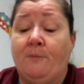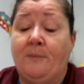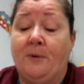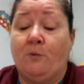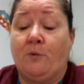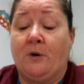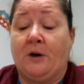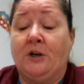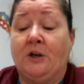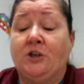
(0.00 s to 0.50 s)
But
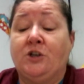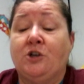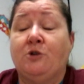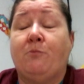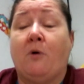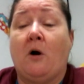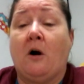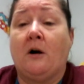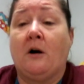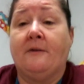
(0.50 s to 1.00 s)
we're going to do
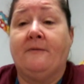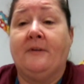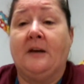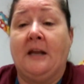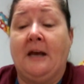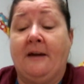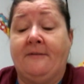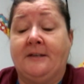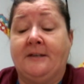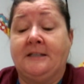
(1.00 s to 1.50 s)
part of
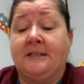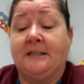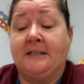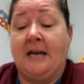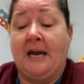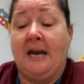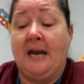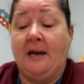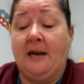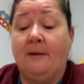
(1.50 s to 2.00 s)
11
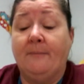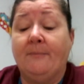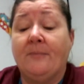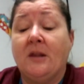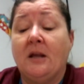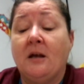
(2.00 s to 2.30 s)
today.